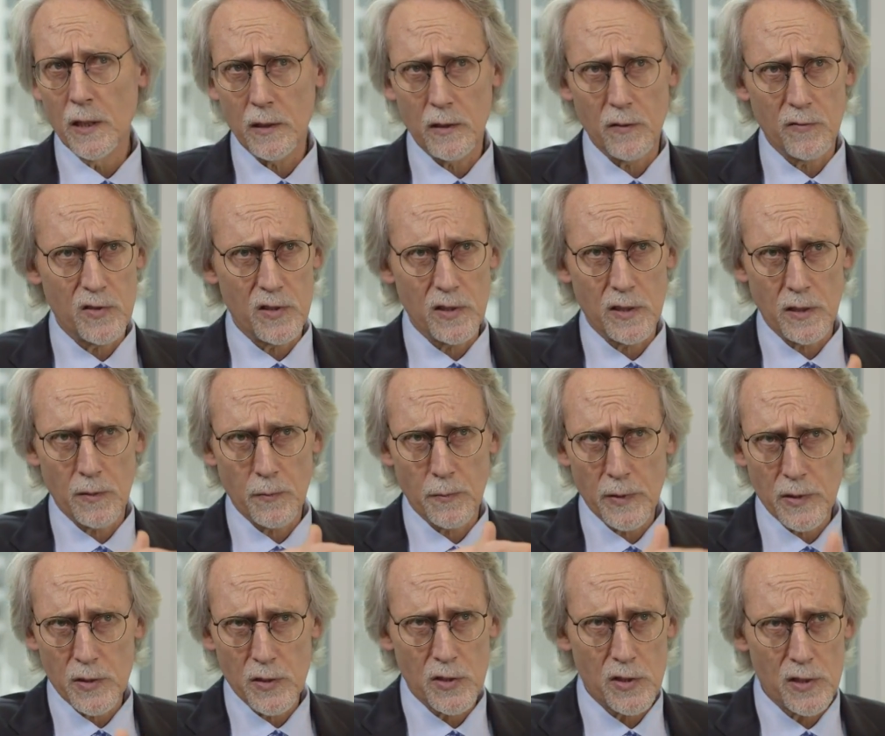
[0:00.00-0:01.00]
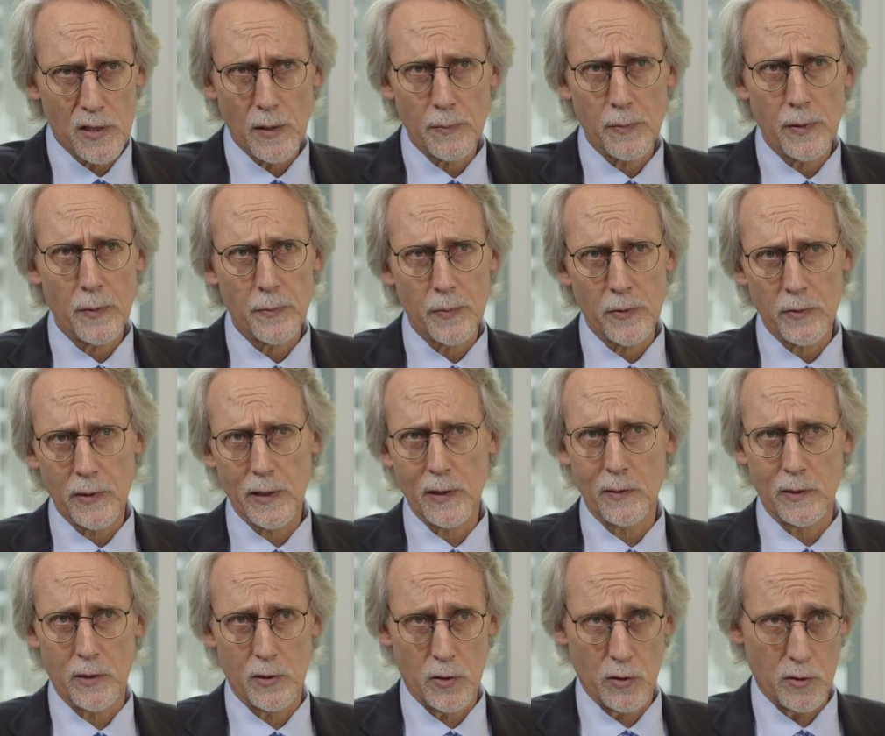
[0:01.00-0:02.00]
You've seen business step up
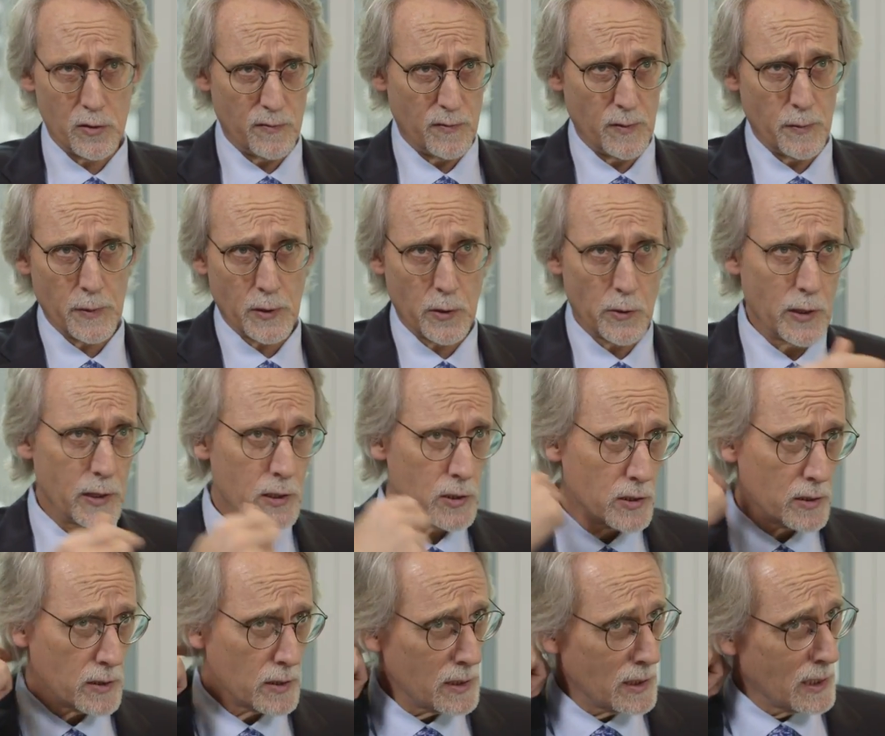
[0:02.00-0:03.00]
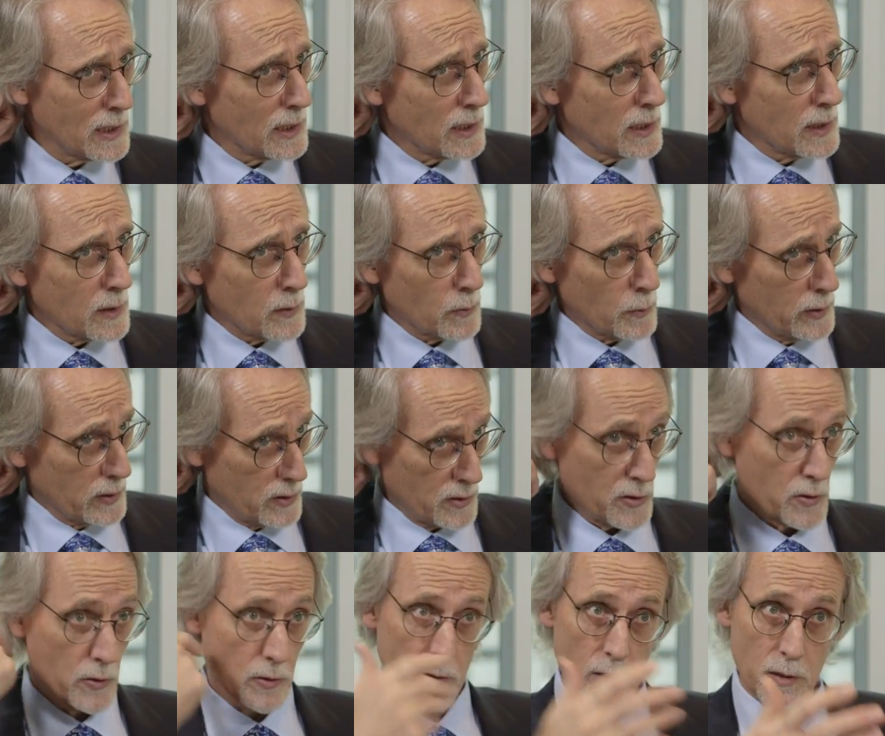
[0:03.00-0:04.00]
around issues of immigration, which
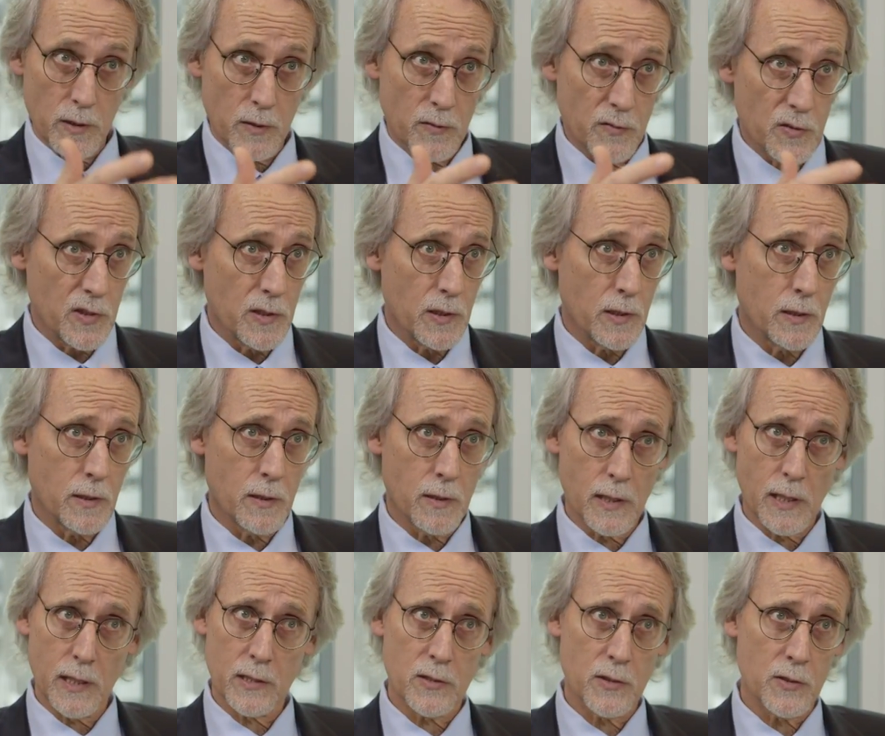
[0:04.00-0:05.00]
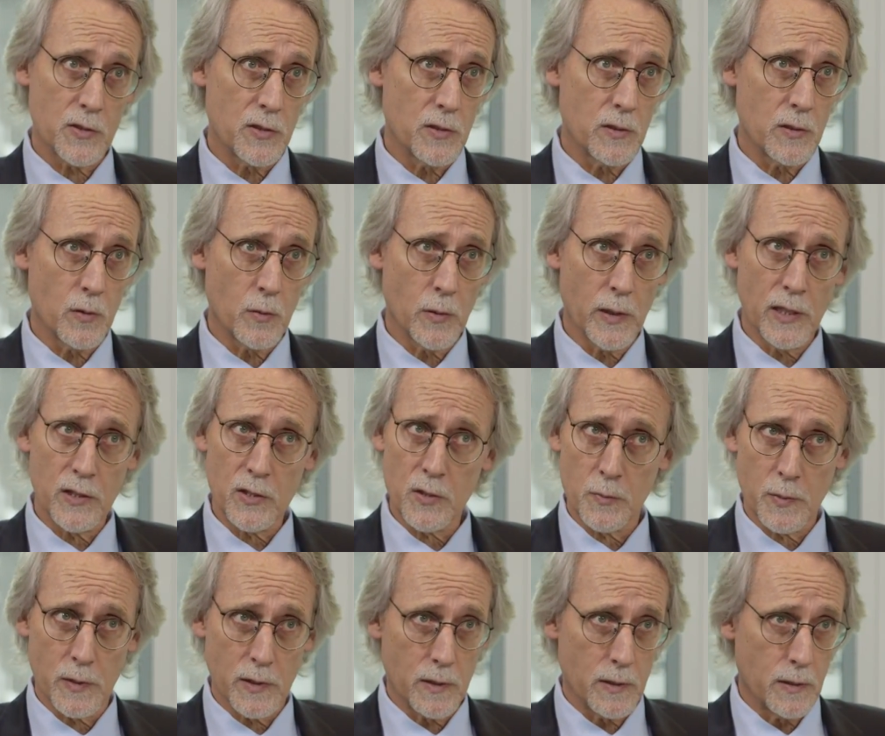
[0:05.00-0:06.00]
certainly you've seen not just in the U.S.
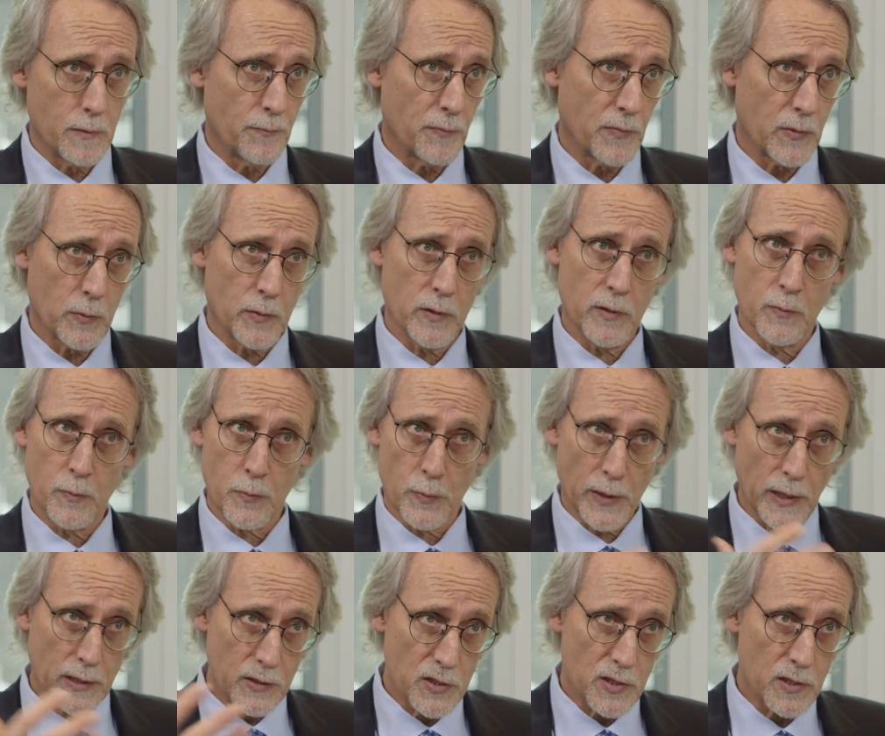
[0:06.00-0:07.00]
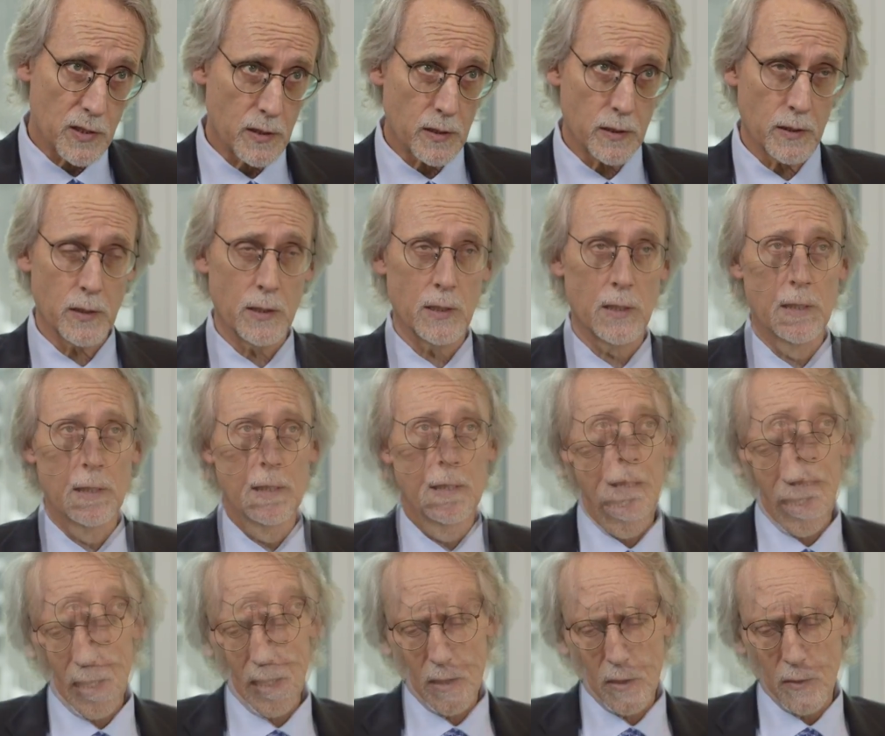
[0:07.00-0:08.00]
but in, with Brexit, and
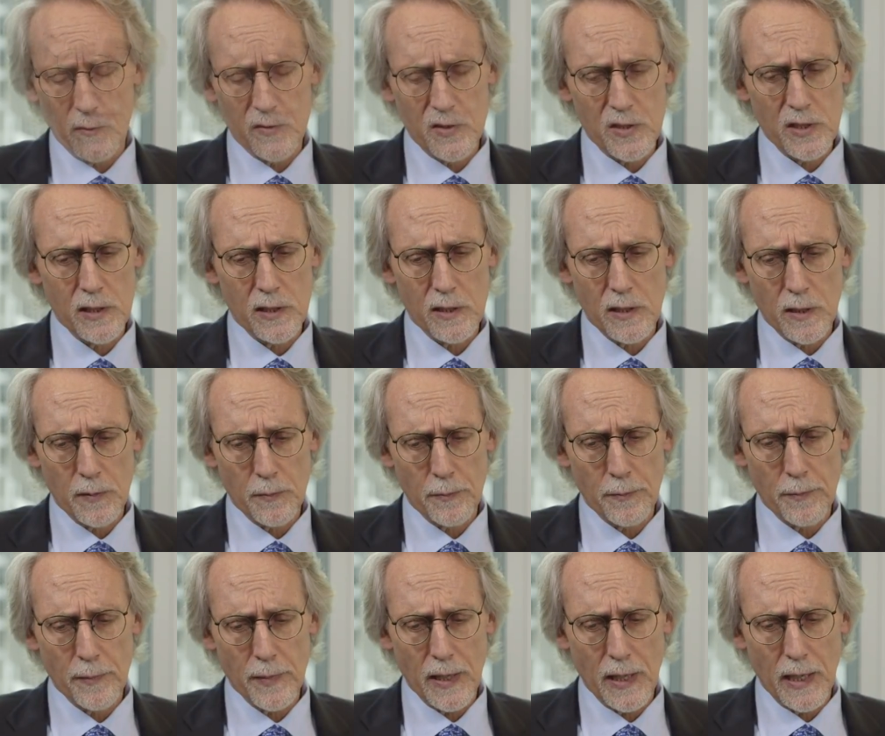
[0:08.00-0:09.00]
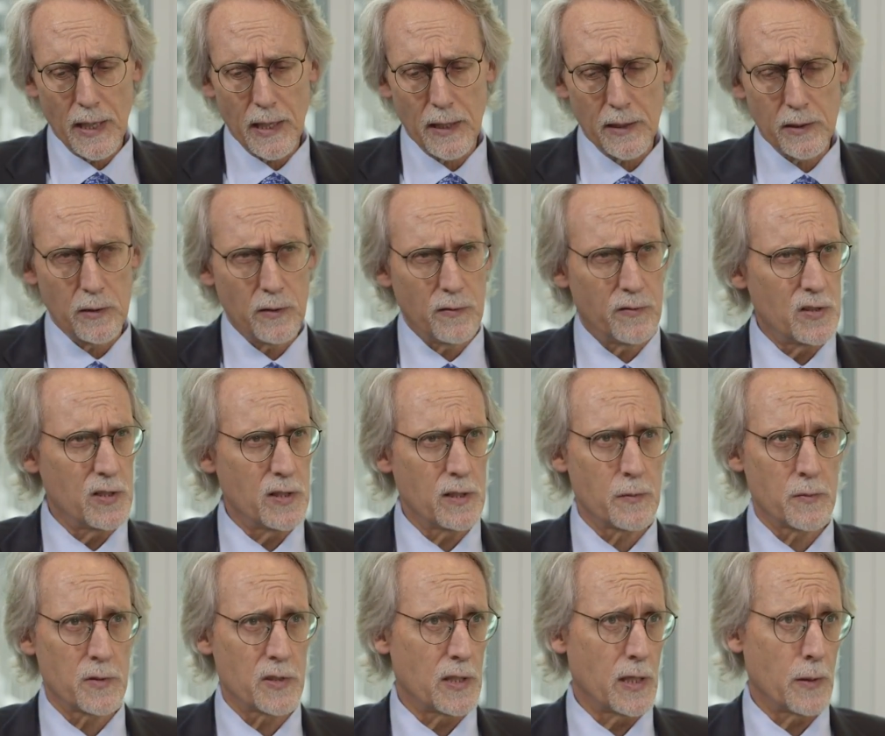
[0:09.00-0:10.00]
you've seen them uh, you've seen
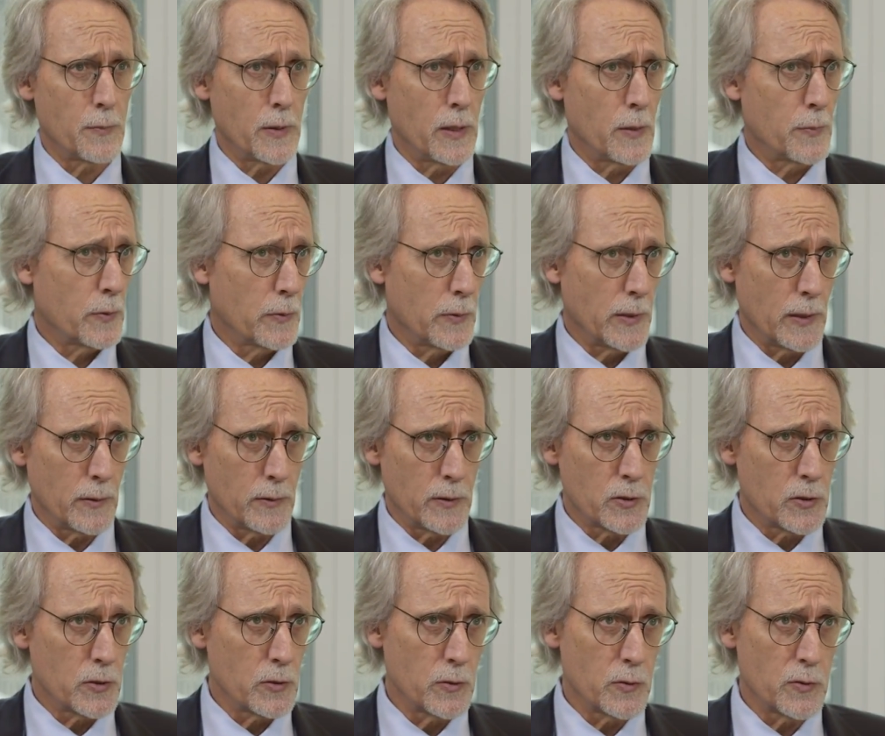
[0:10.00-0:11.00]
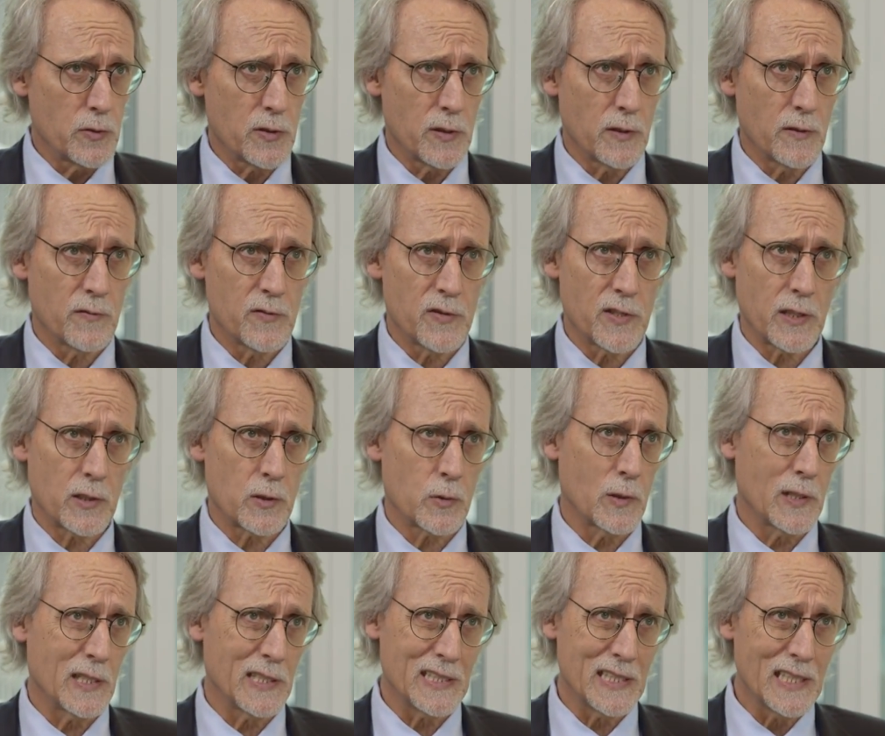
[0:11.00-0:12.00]
them step up around issues of
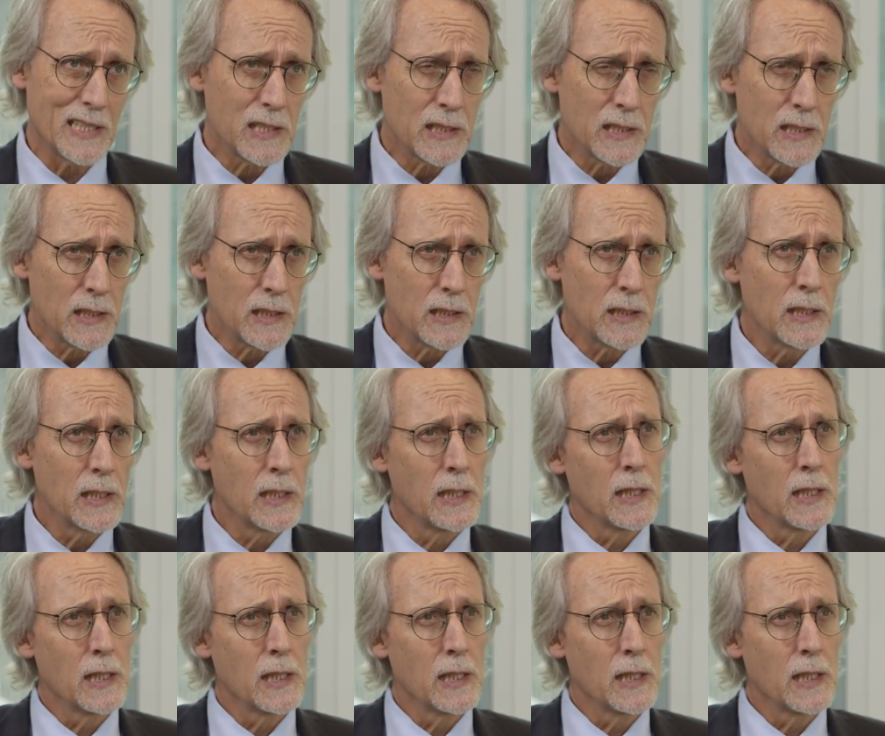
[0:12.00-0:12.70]
sexual identity